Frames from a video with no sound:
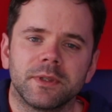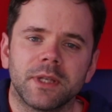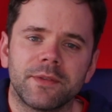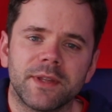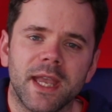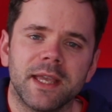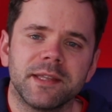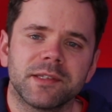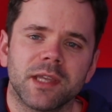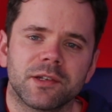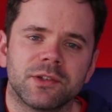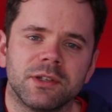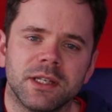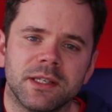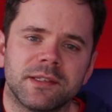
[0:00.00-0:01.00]
Now the A
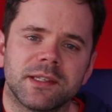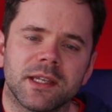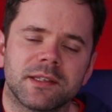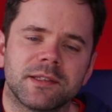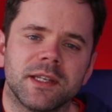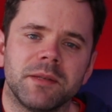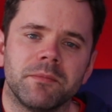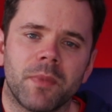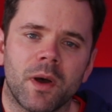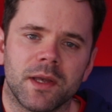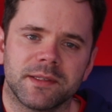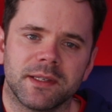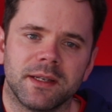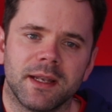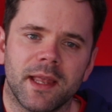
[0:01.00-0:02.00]
section is 16
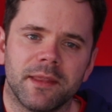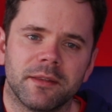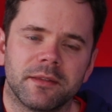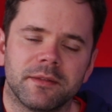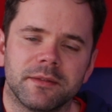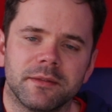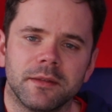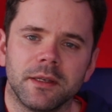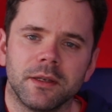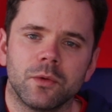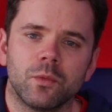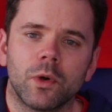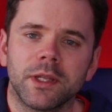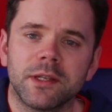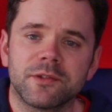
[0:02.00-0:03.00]
bars in length and
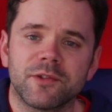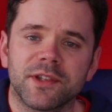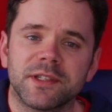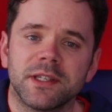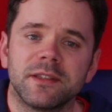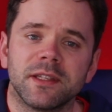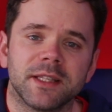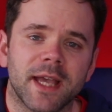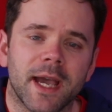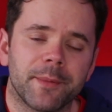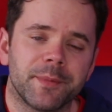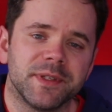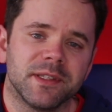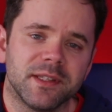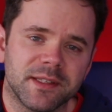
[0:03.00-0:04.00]
one interesting thing that
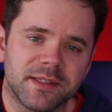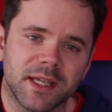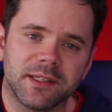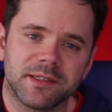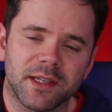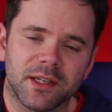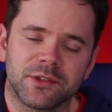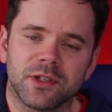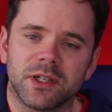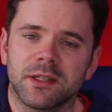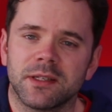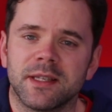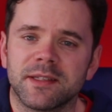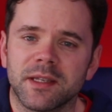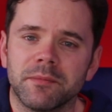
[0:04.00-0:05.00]
happens in this A section
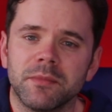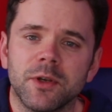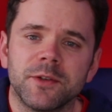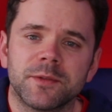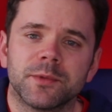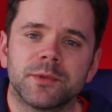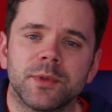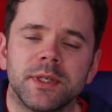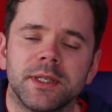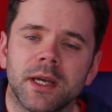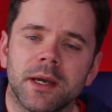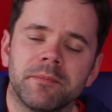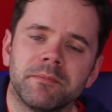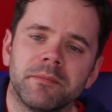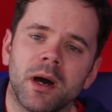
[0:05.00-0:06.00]
is it moves between
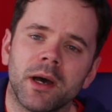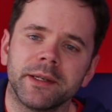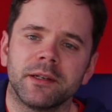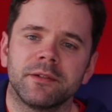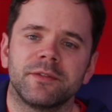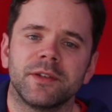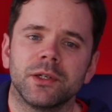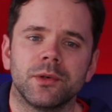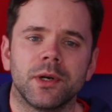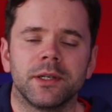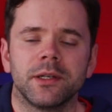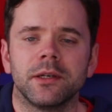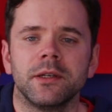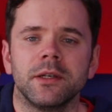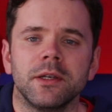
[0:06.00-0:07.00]
a minor feel and
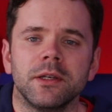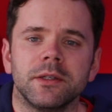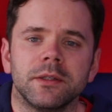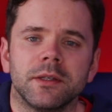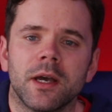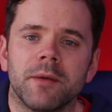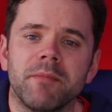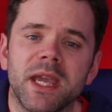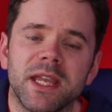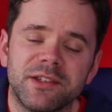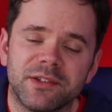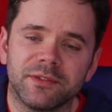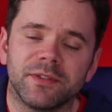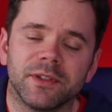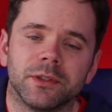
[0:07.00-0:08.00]
a, a
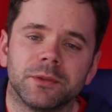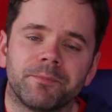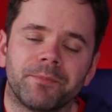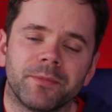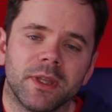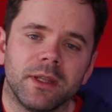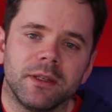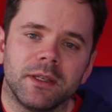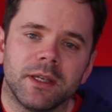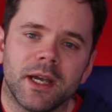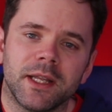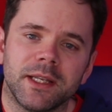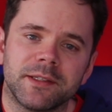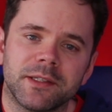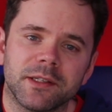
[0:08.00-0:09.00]
major feel
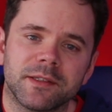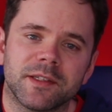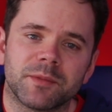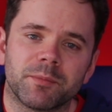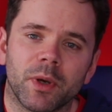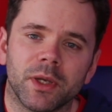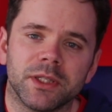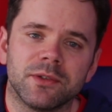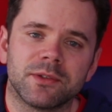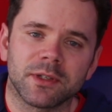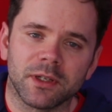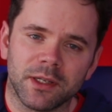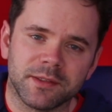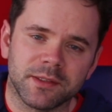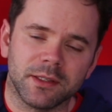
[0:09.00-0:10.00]
and it does this by
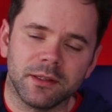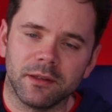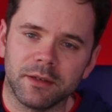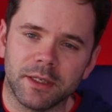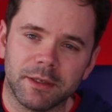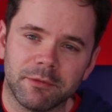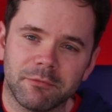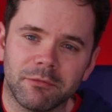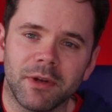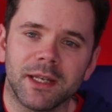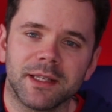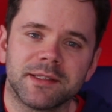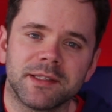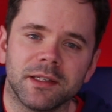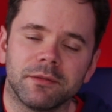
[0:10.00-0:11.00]
utilizing the
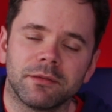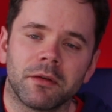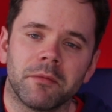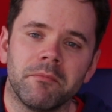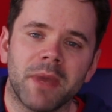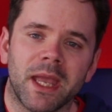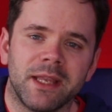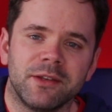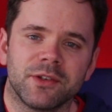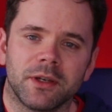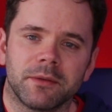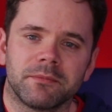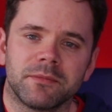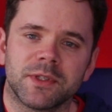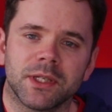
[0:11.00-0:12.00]
relative
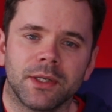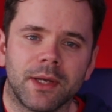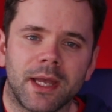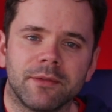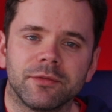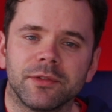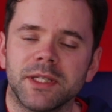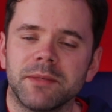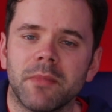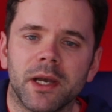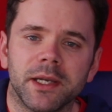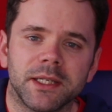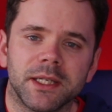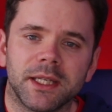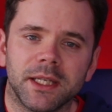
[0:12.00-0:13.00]
major. So every
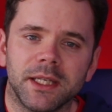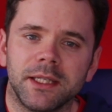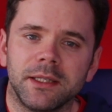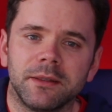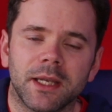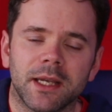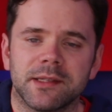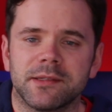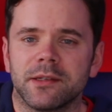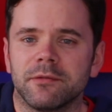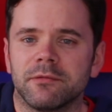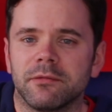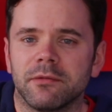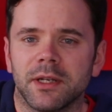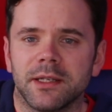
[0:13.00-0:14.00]
minor key has a
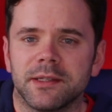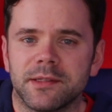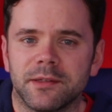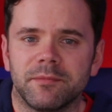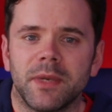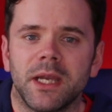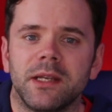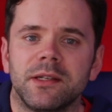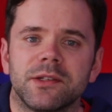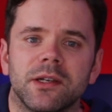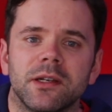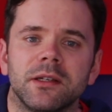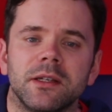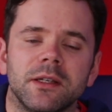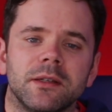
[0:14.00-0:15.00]
relative
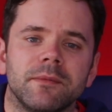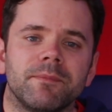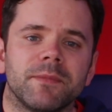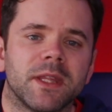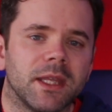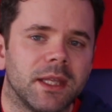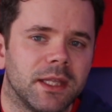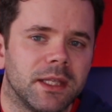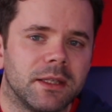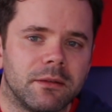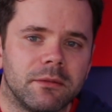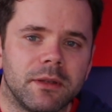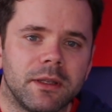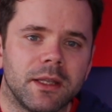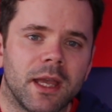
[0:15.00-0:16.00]
major key,
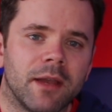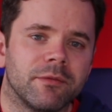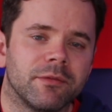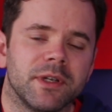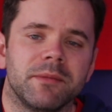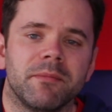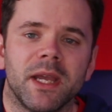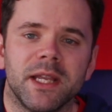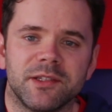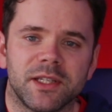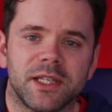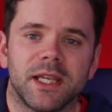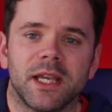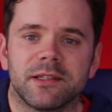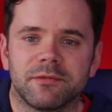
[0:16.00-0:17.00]
every major
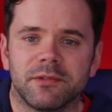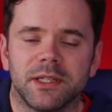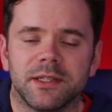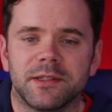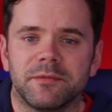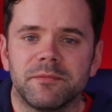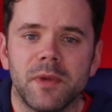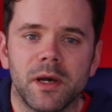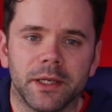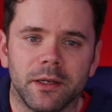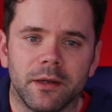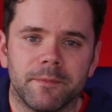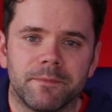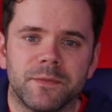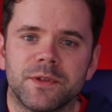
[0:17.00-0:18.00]
key has a relative
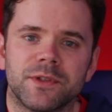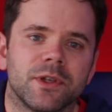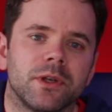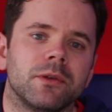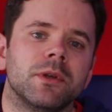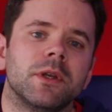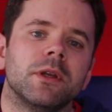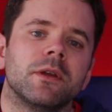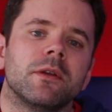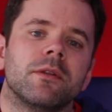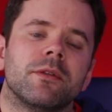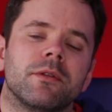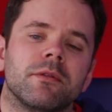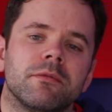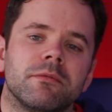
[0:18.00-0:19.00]
minor. So
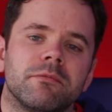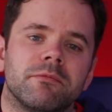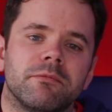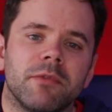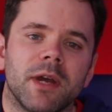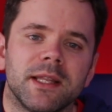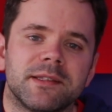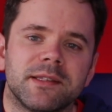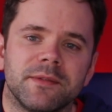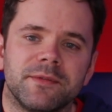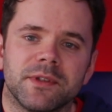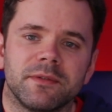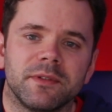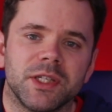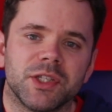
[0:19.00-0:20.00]
the relatives
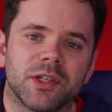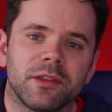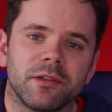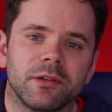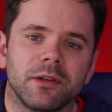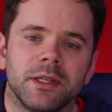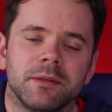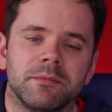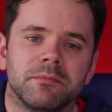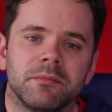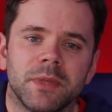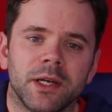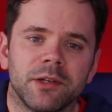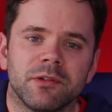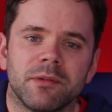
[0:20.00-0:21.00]
of each other in
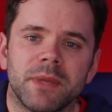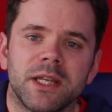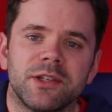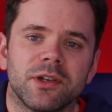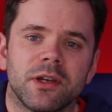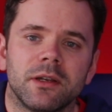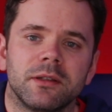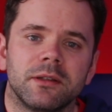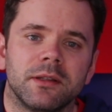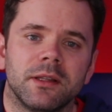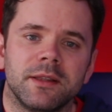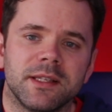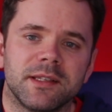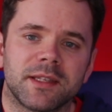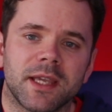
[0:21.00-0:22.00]
minor and major,
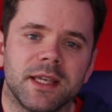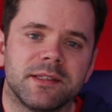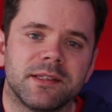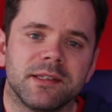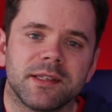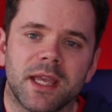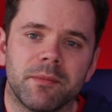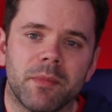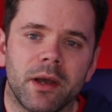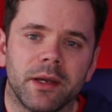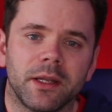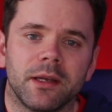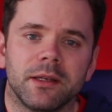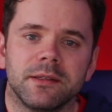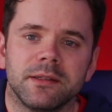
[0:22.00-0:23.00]
in this case is A
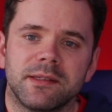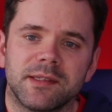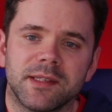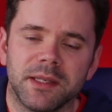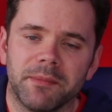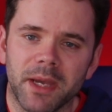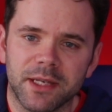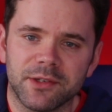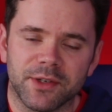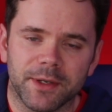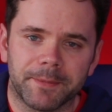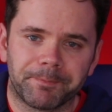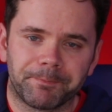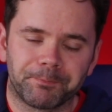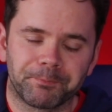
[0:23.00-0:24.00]
minor and C major.